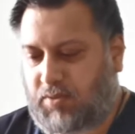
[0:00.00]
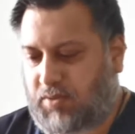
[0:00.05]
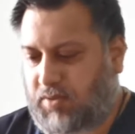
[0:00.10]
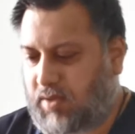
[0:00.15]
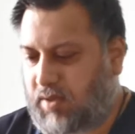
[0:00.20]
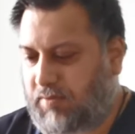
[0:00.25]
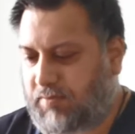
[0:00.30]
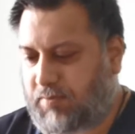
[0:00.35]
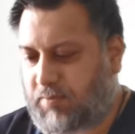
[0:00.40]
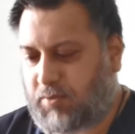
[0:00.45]

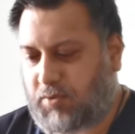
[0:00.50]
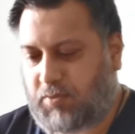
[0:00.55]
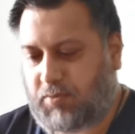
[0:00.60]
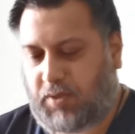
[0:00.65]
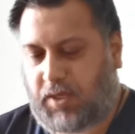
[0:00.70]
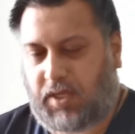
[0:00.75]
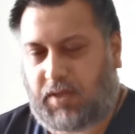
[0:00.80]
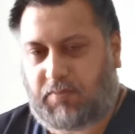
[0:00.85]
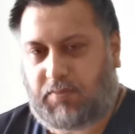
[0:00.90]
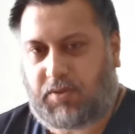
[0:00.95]
both lift more
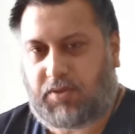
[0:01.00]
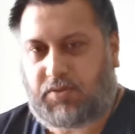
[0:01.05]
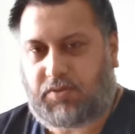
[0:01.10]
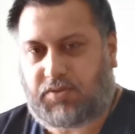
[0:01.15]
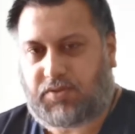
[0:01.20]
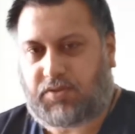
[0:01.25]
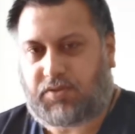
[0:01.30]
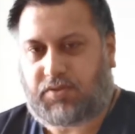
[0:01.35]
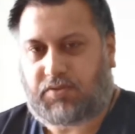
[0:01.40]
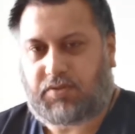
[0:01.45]
weight but
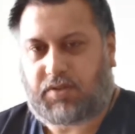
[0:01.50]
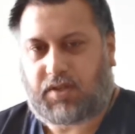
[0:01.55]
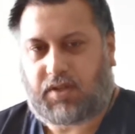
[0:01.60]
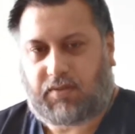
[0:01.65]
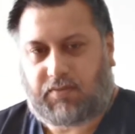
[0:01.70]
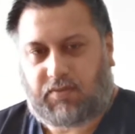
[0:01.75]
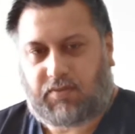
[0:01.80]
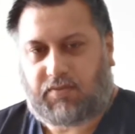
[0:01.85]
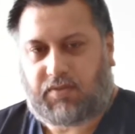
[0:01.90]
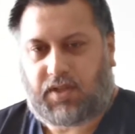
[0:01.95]
also to
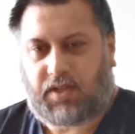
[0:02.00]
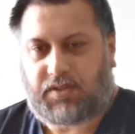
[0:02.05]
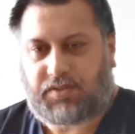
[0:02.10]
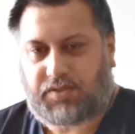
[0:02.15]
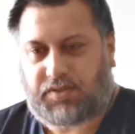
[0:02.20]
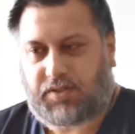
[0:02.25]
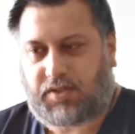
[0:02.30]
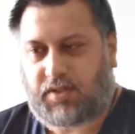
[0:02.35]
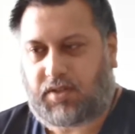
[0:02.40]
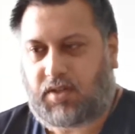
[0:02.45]
recover
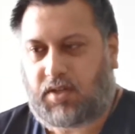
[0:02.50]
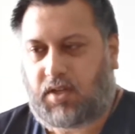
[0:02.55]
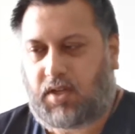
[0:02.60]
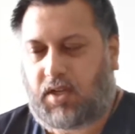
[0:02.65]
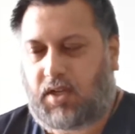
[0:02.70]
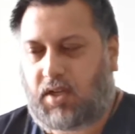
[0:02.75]
faster,